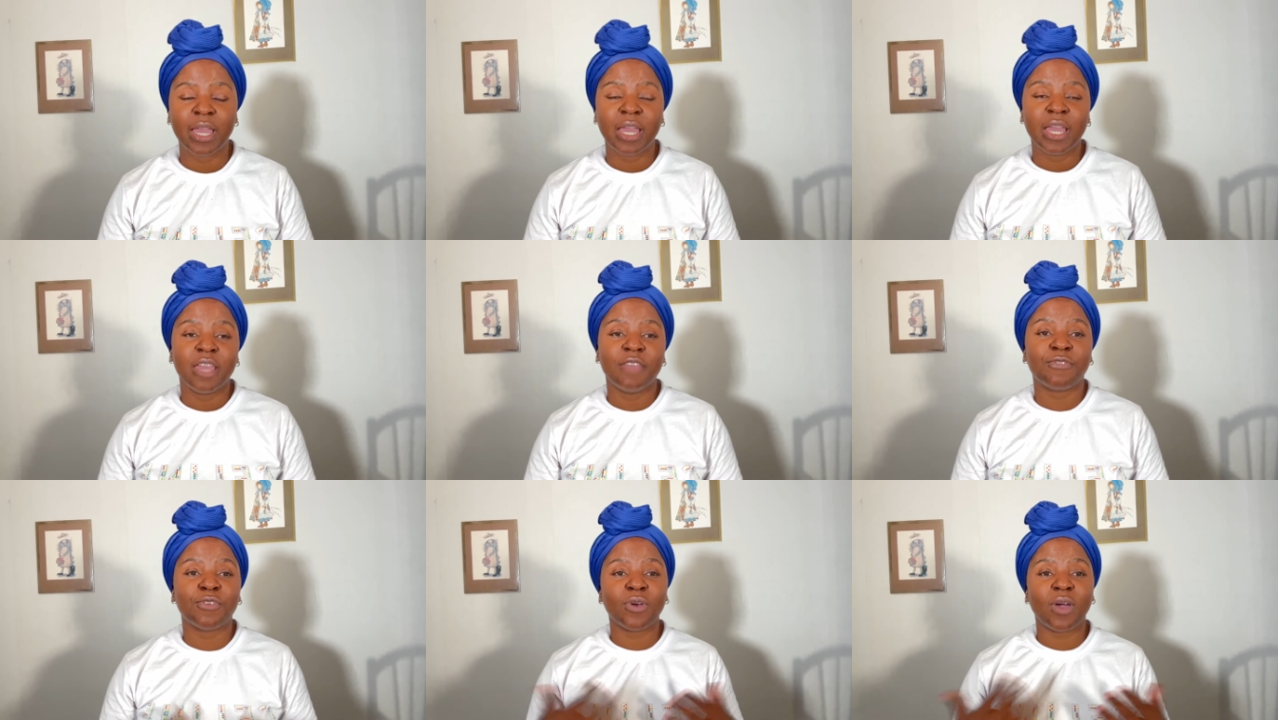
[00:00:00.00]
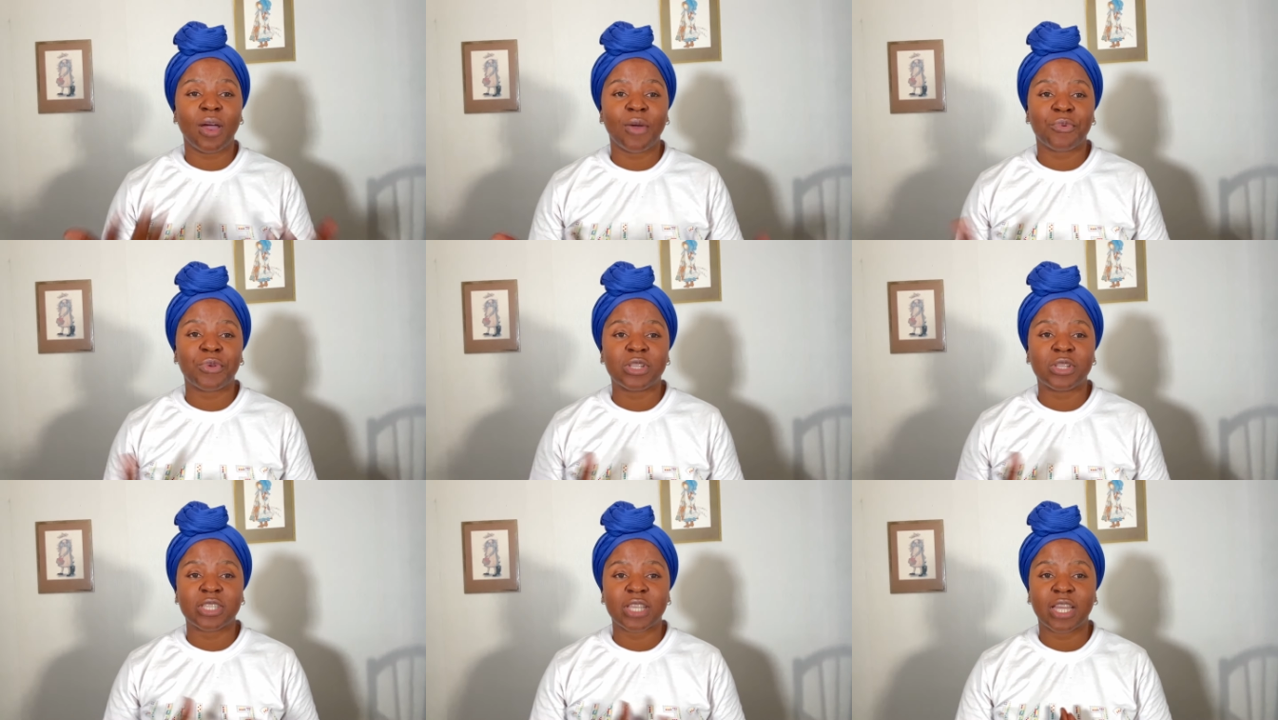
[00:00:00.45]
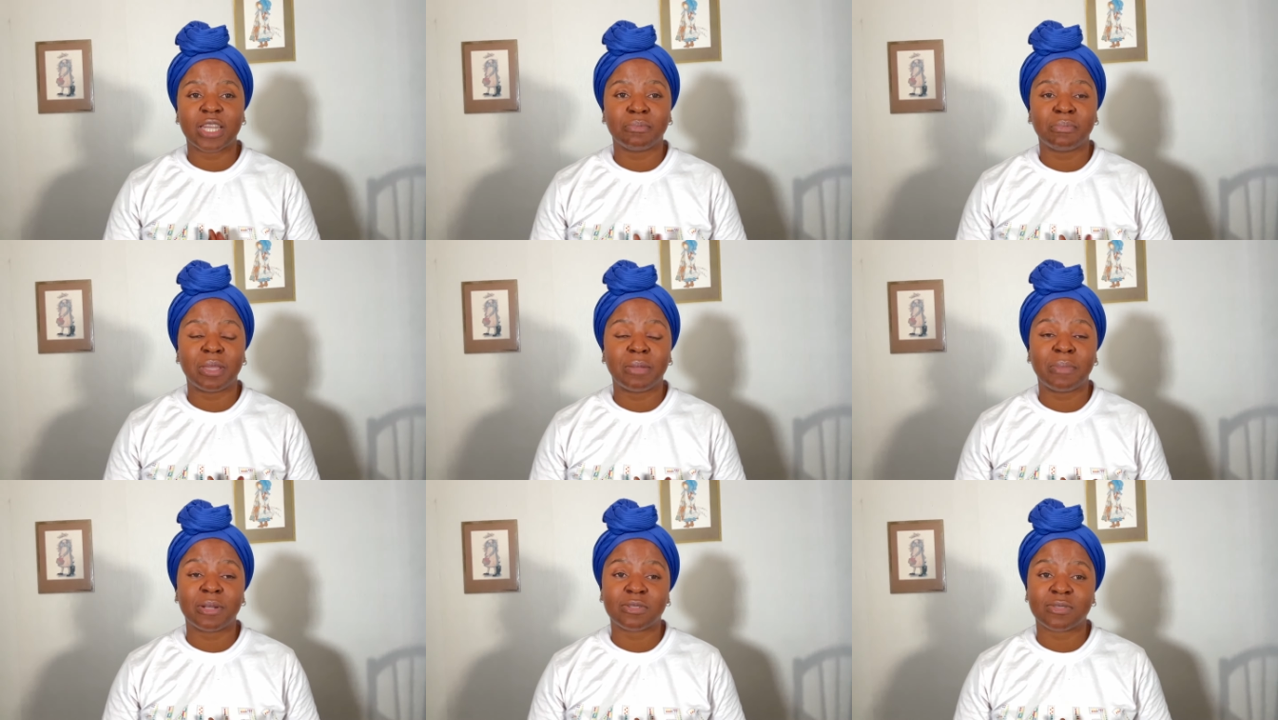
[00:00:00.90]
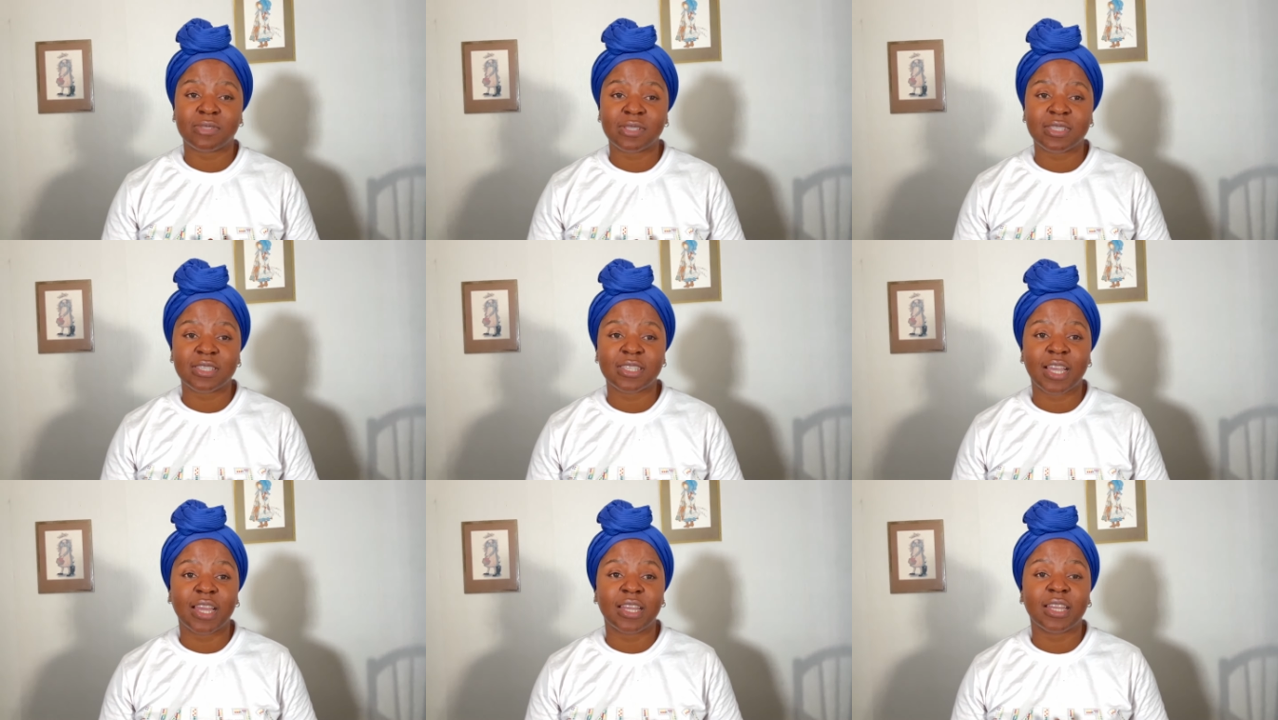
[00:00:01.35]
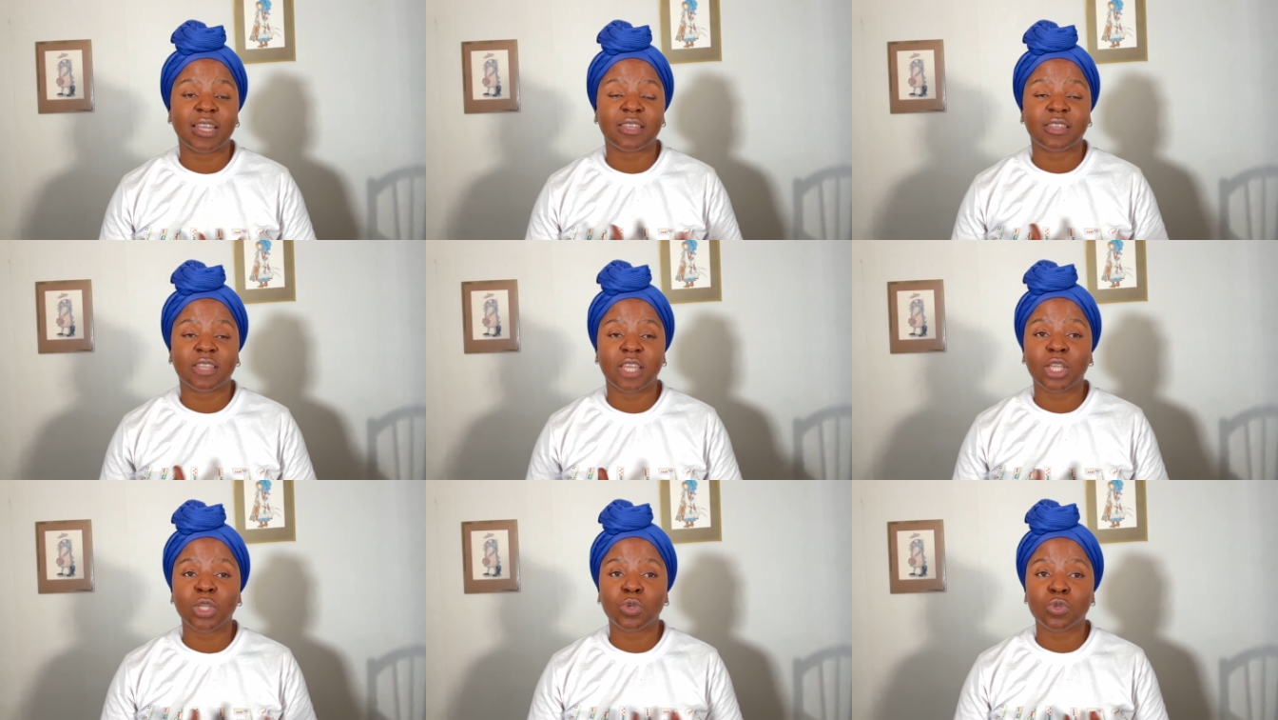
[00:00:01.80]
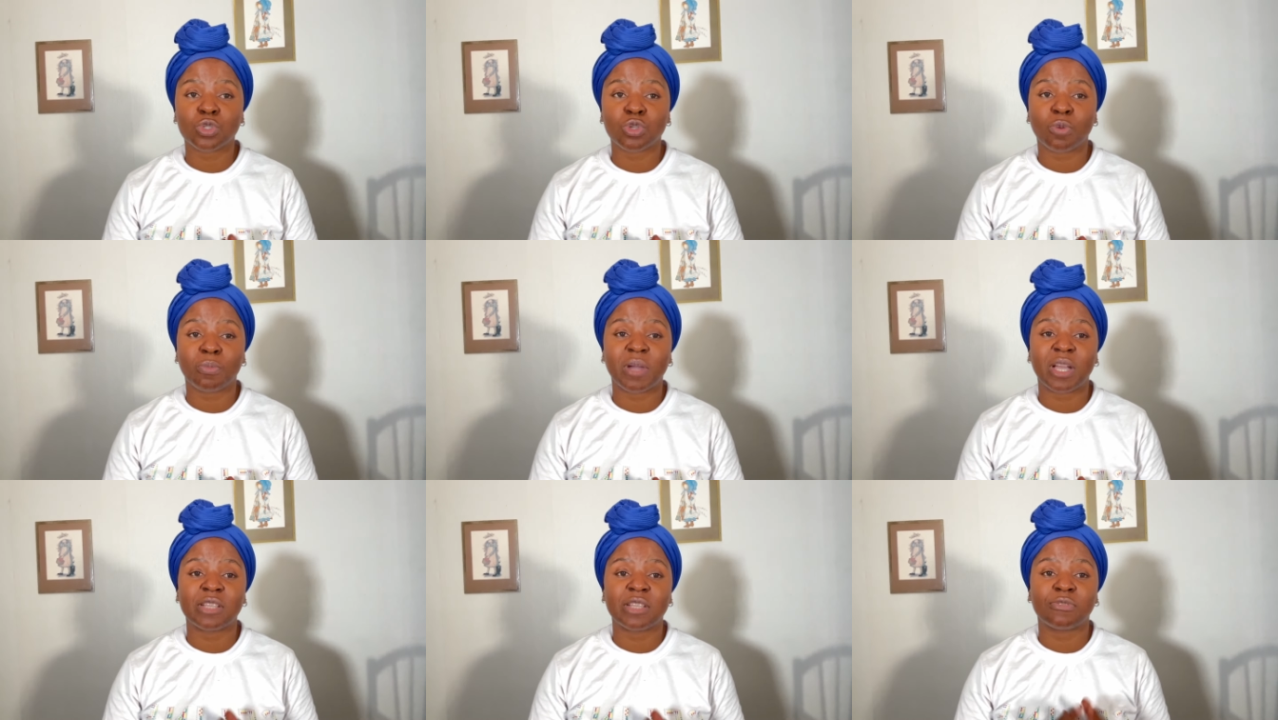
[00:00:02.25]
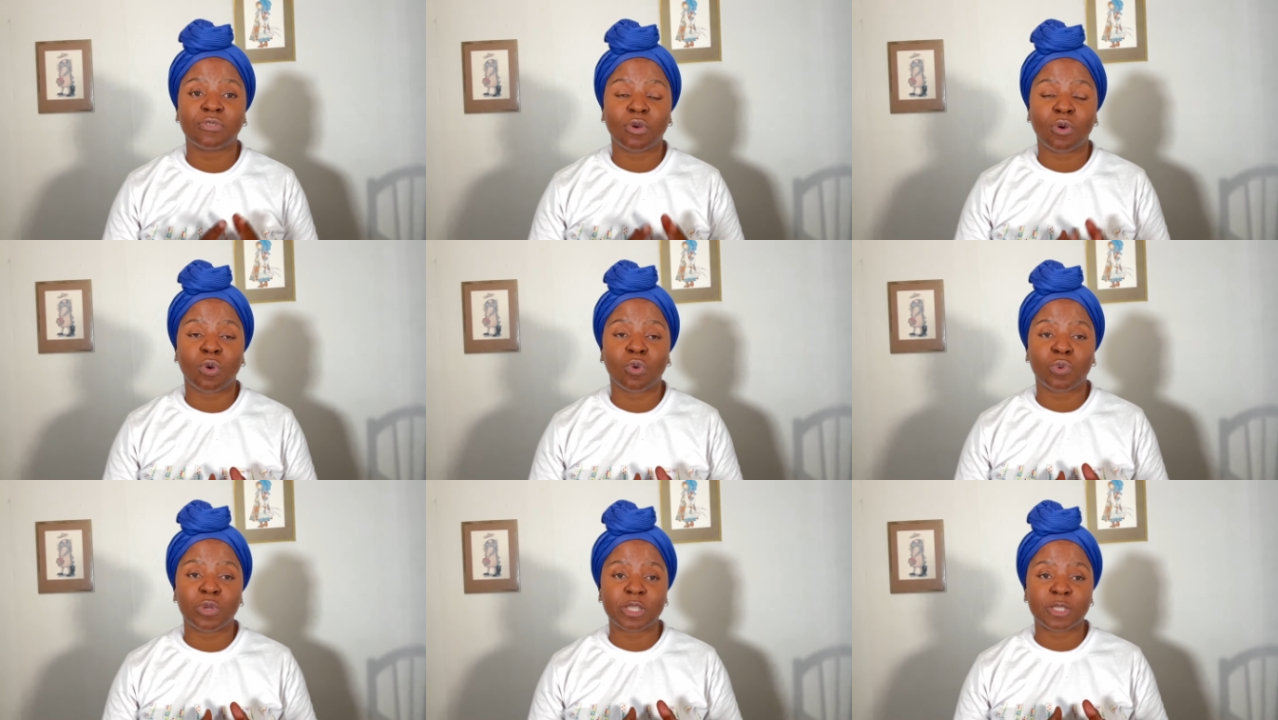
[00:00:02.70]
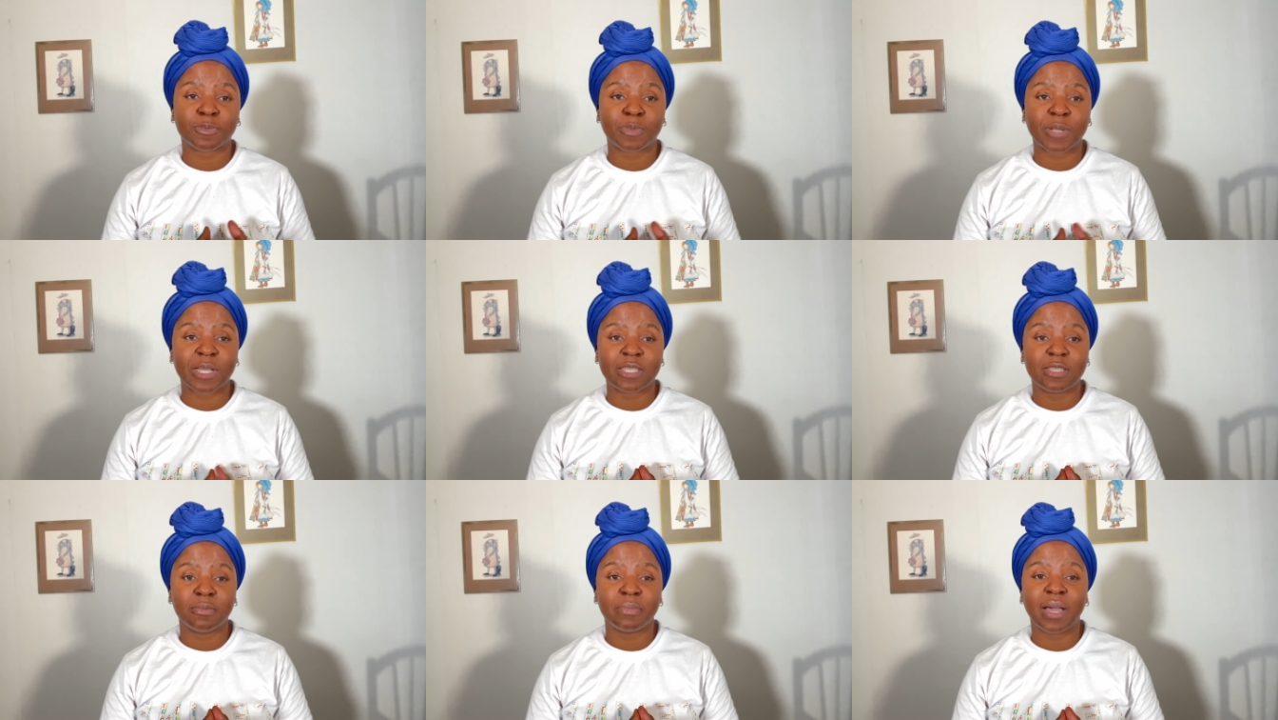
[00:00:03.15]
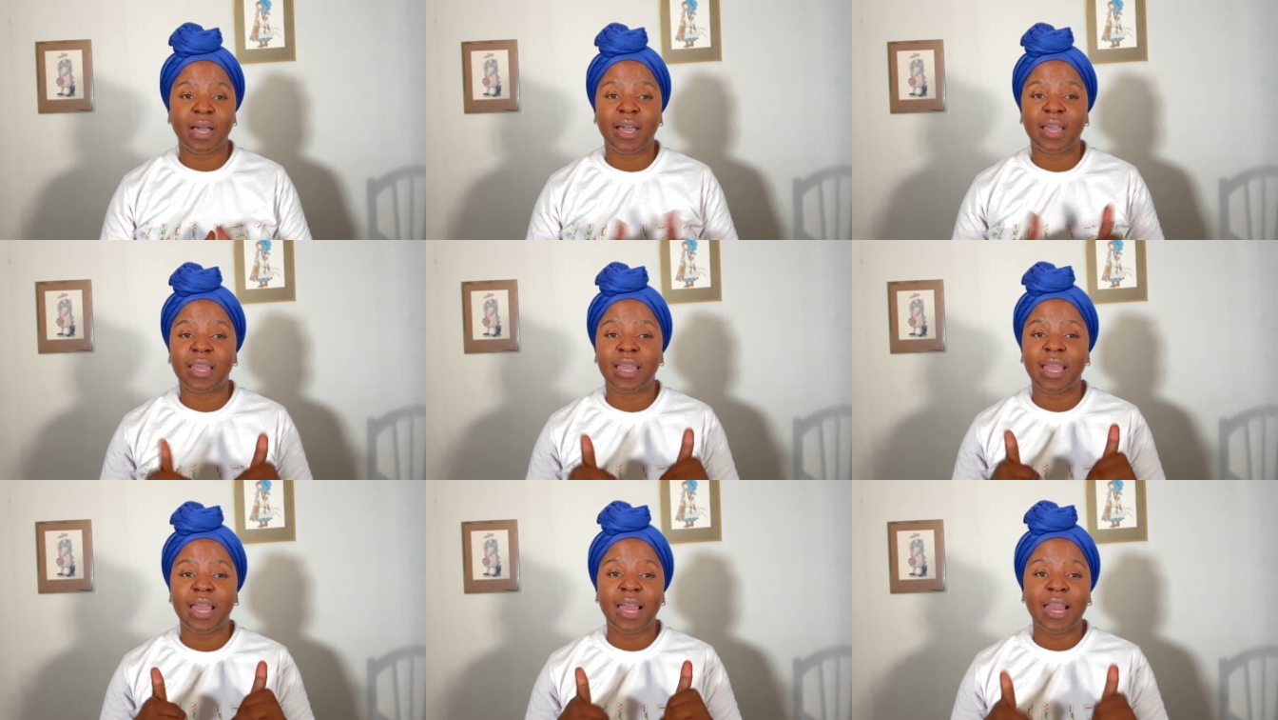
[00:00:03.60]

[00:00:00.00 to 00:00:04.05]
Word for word: If you are returning member to this channel, thank you so much for always passing by.